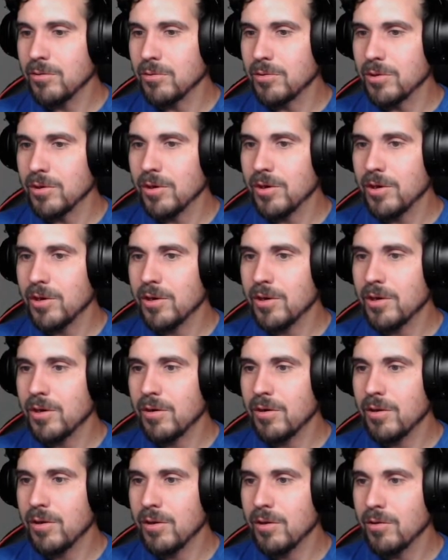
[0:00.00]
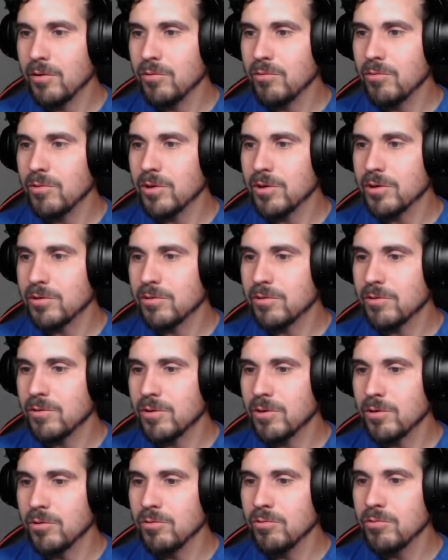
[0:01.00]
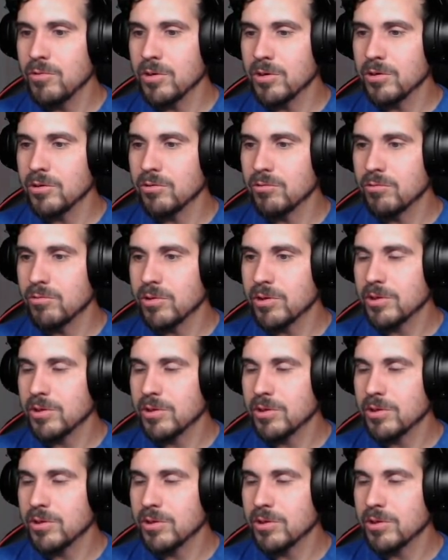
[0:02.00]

God, oh God, oh God.